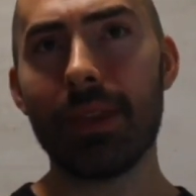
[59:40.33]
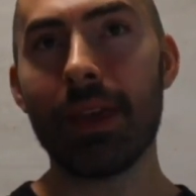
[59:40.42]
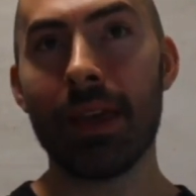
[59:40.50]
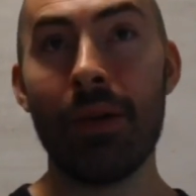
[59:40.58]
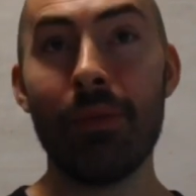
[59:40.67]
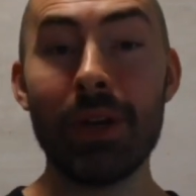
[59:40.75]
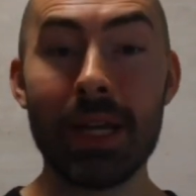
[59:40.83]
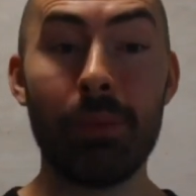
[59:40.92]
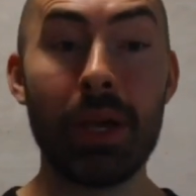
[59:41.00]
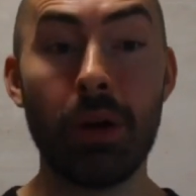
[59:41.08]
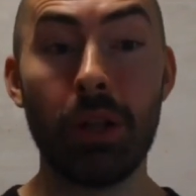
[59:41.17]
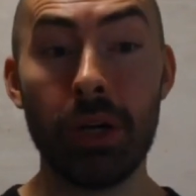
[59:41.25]
every time
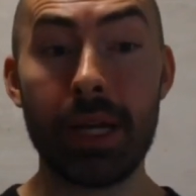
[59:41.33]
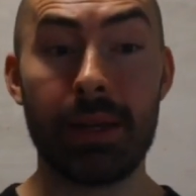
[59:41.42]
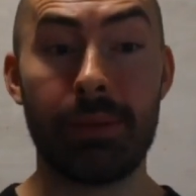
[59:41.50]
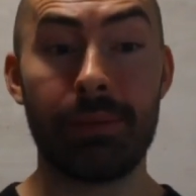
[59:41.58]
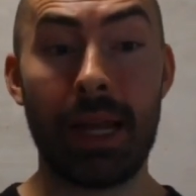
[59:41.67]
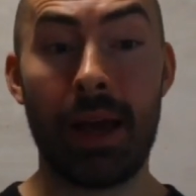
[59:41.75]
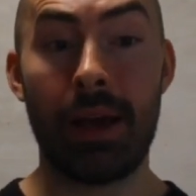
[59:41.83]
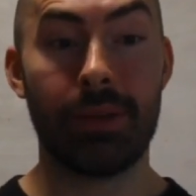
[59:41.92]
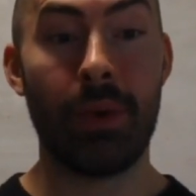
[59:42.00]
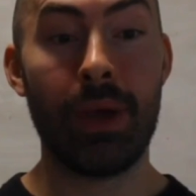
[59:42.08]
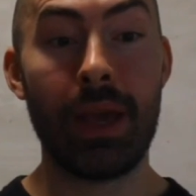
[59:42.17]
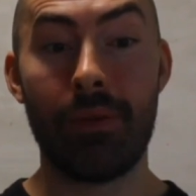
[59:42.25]
we go look at something now,
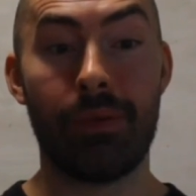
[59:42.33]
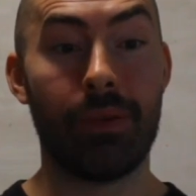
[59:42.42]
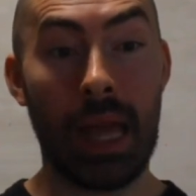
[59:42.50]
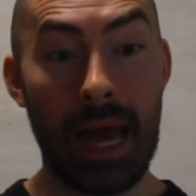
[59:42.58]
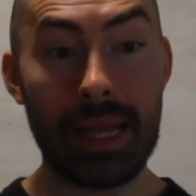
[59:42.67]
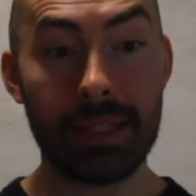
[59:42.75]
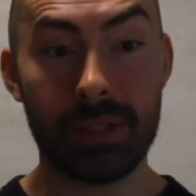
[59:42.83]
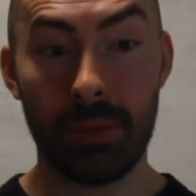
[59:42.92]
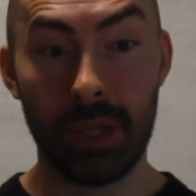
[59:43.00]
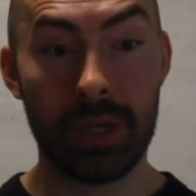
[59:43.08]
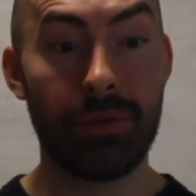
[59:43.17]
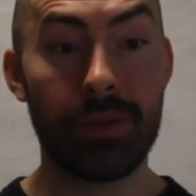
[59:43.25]
we have lights, so we're
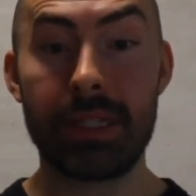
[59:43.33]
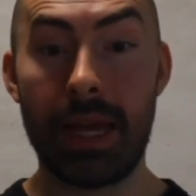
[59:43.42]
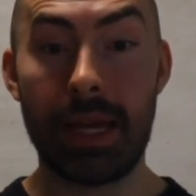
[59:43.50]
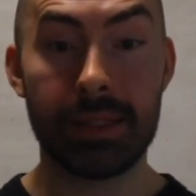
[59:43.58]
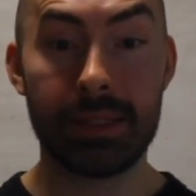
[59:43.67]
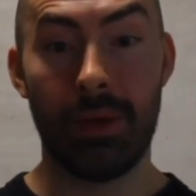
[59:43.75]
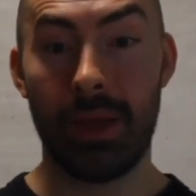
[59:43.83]
looking for snakes.